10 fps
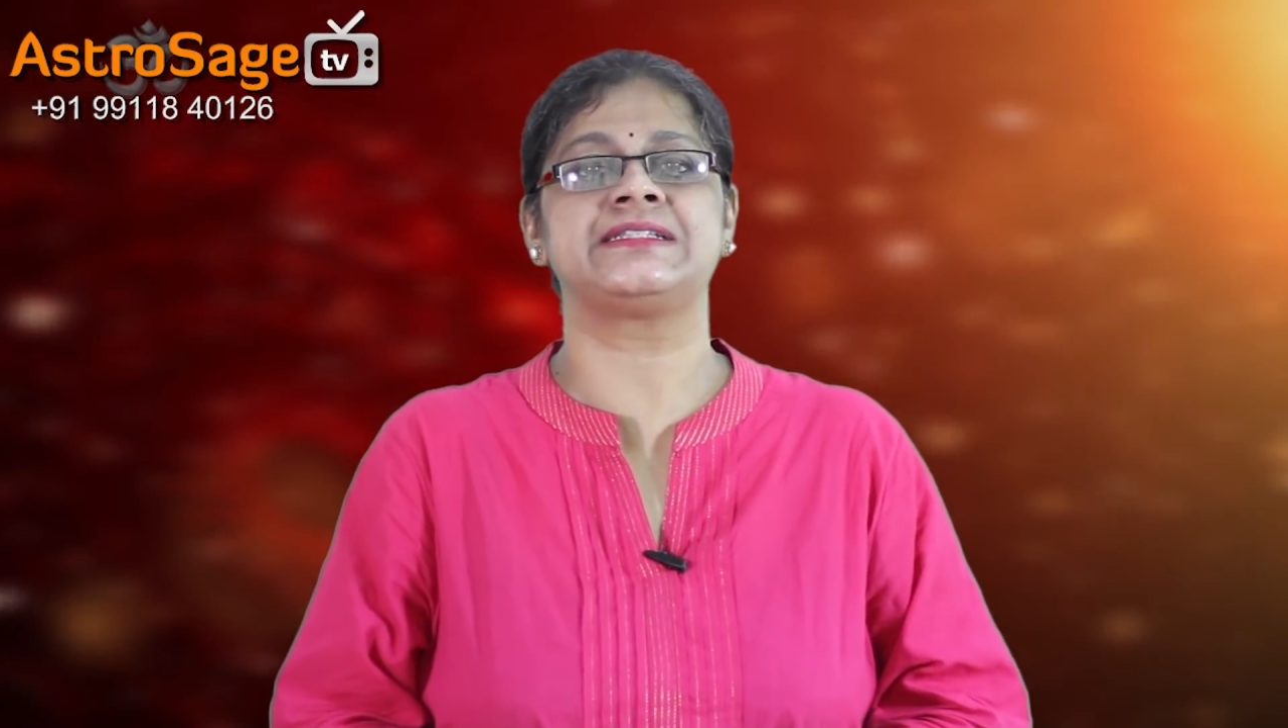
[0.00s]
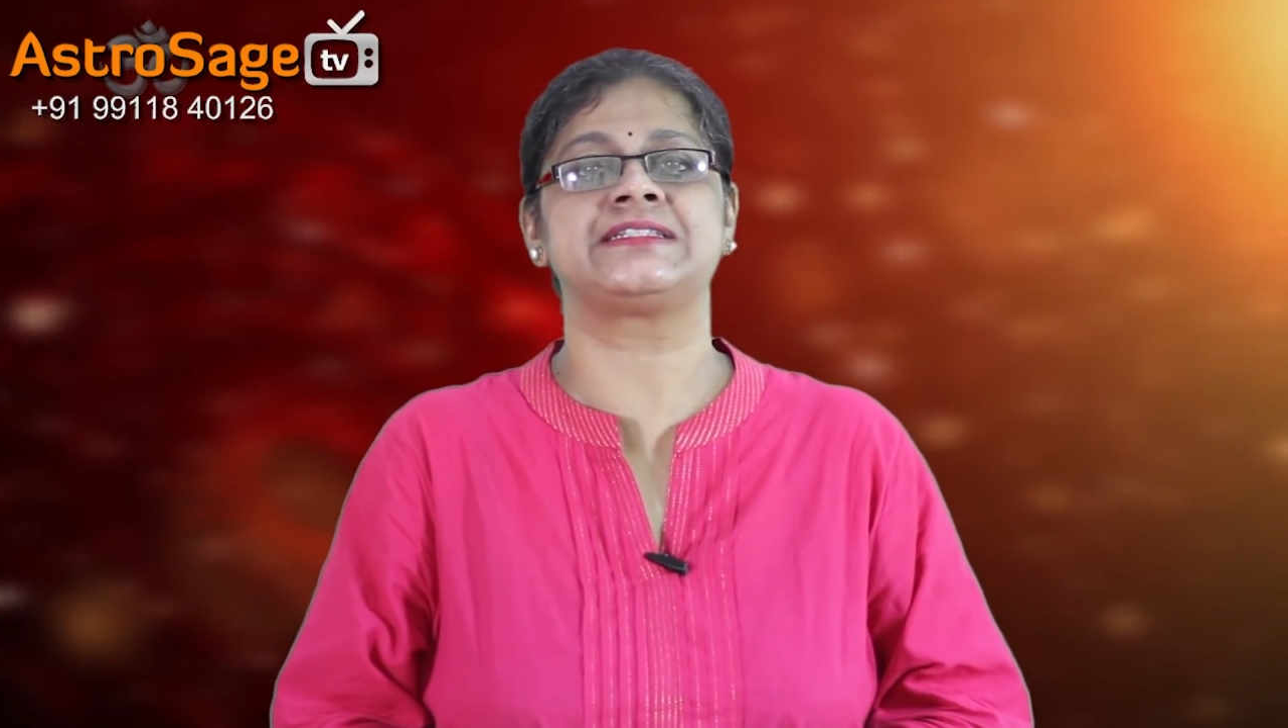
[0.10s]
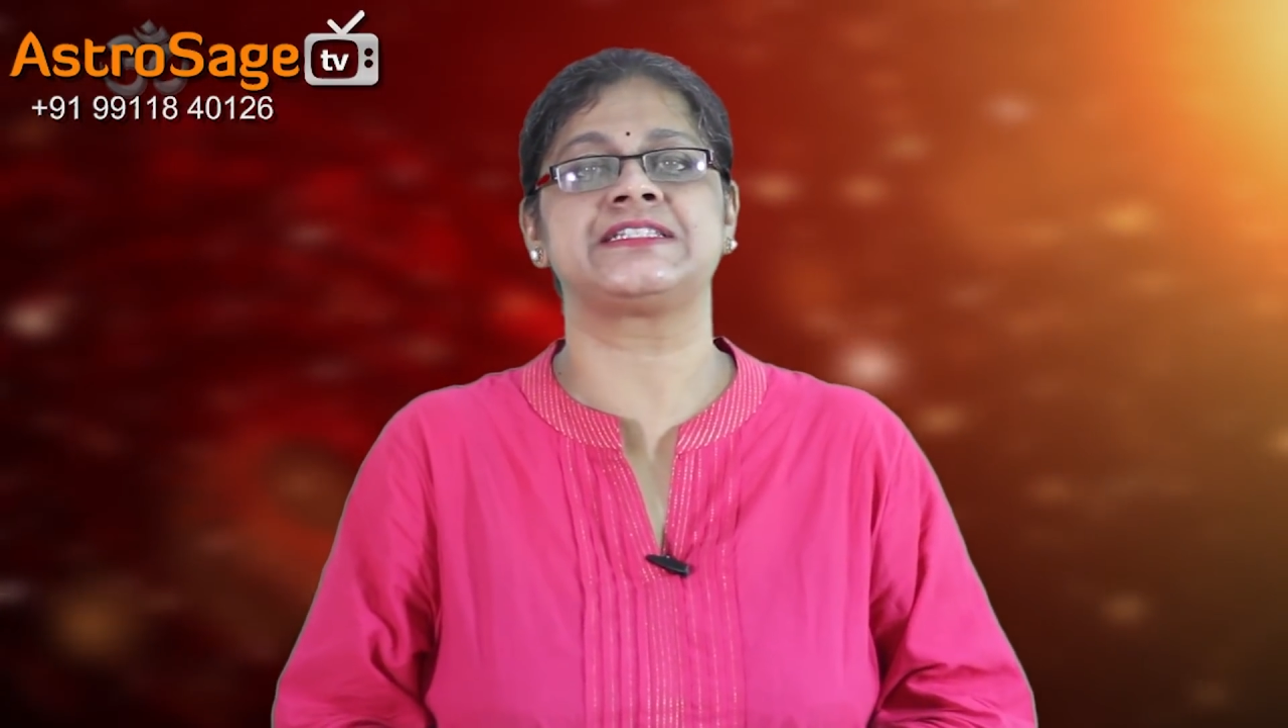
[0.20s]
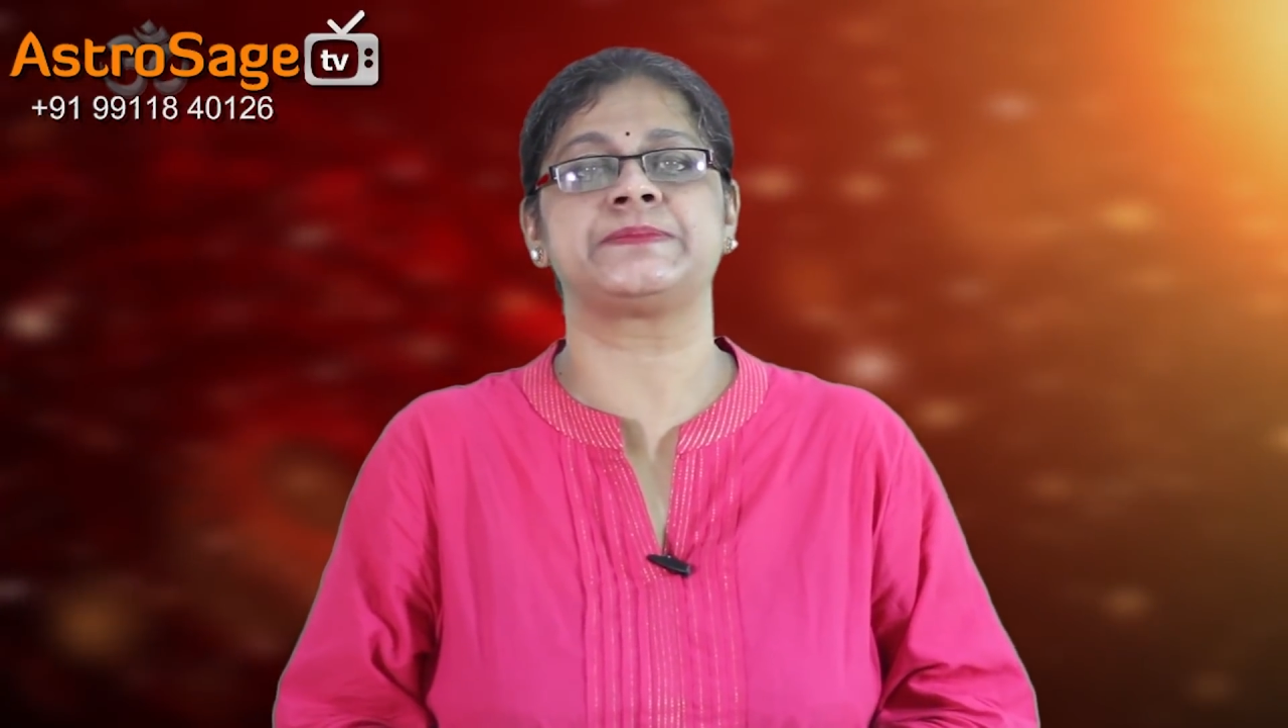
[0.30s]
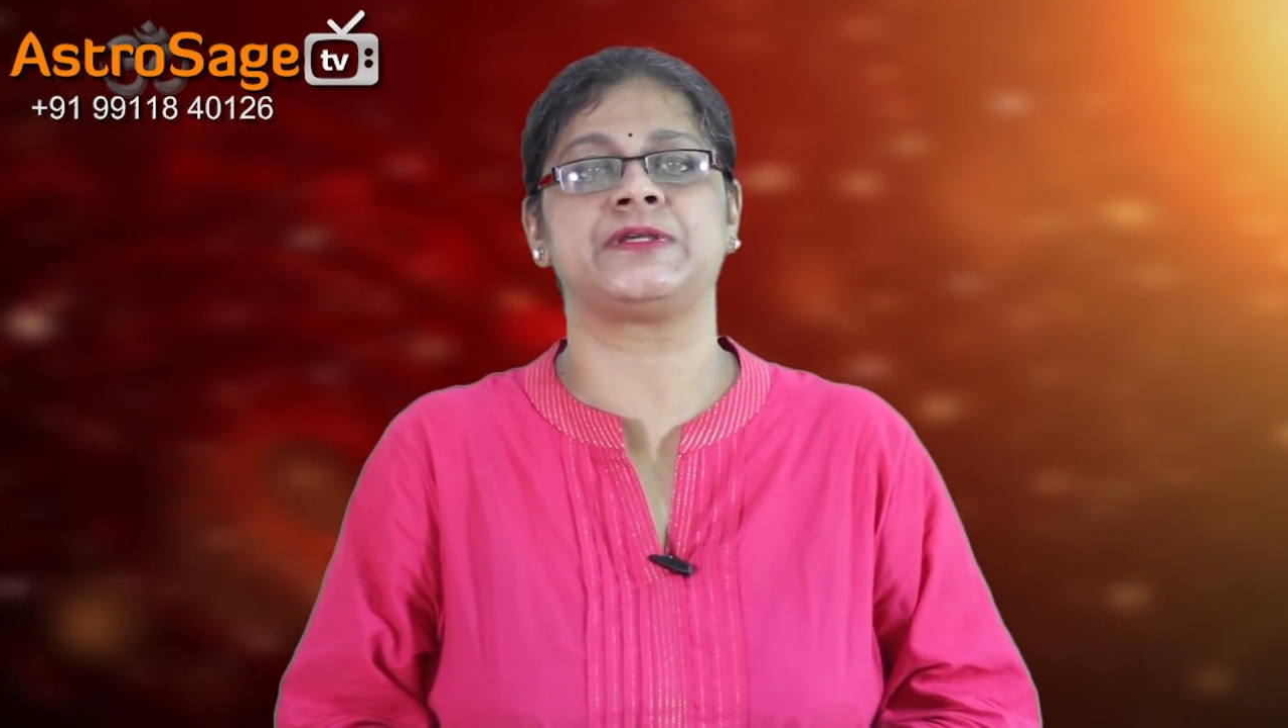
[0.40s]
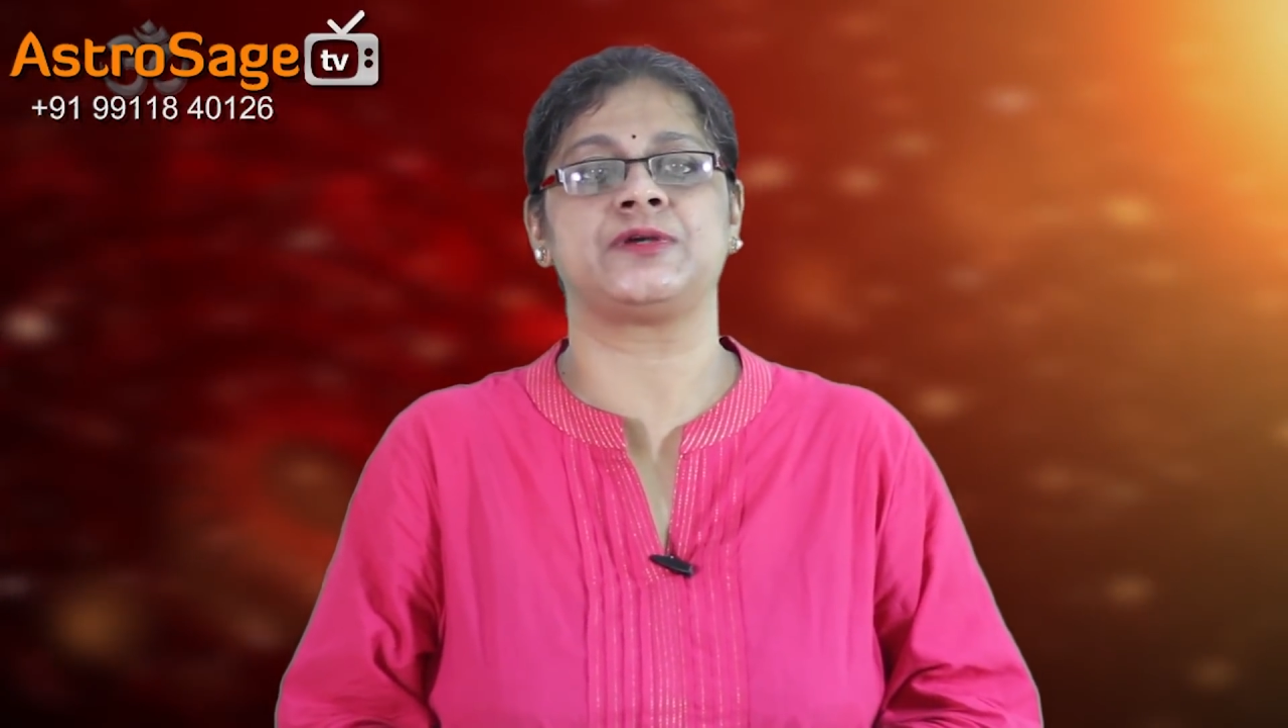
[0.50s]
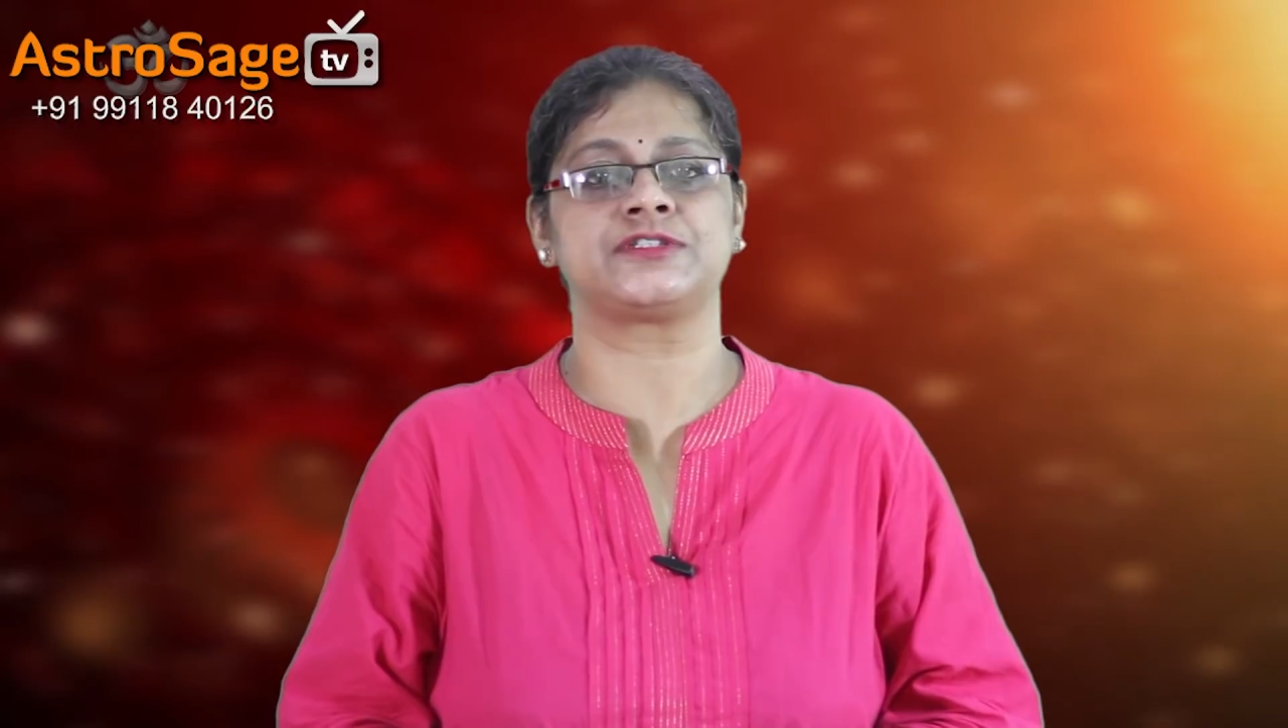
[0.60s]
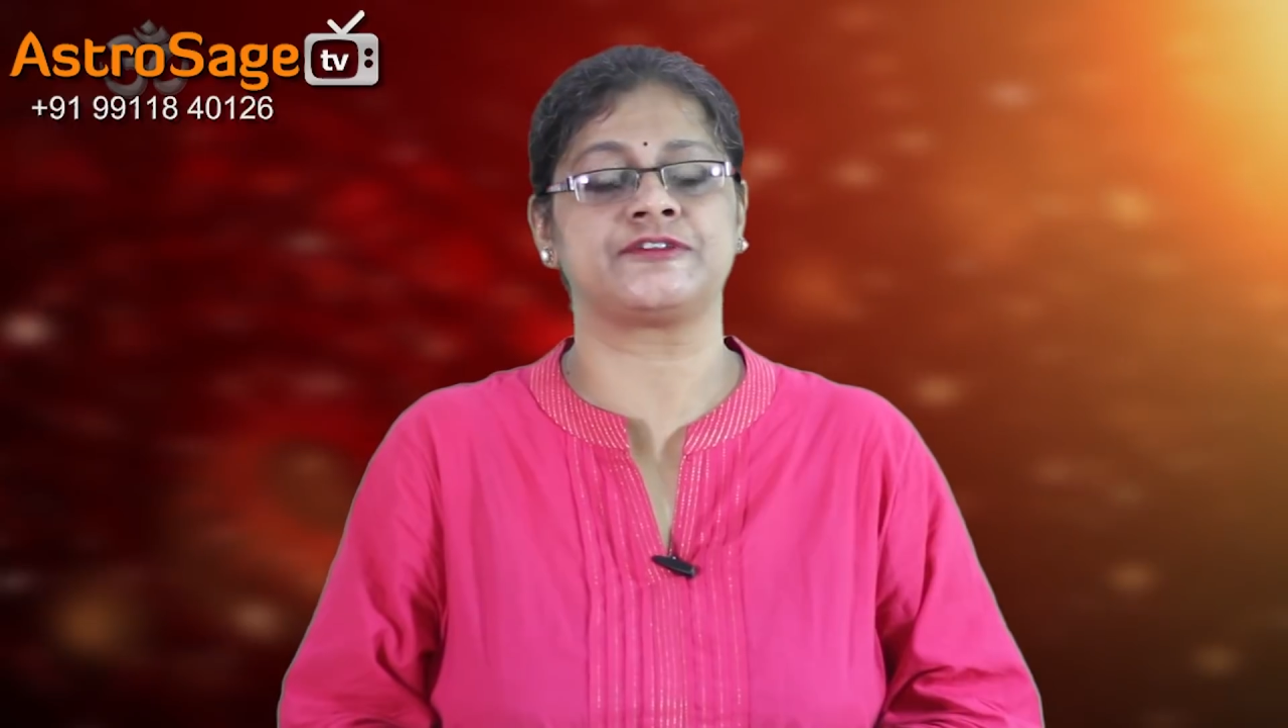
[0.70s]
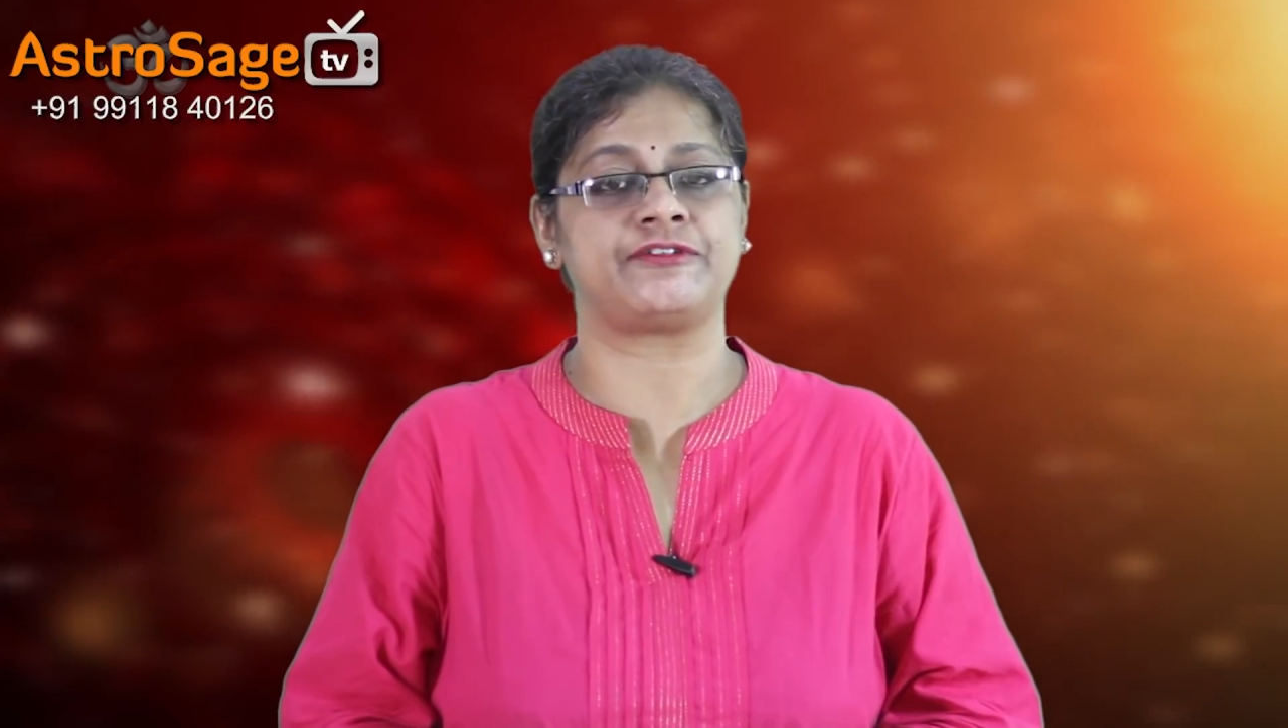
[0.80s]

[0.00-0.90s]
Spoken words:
stress because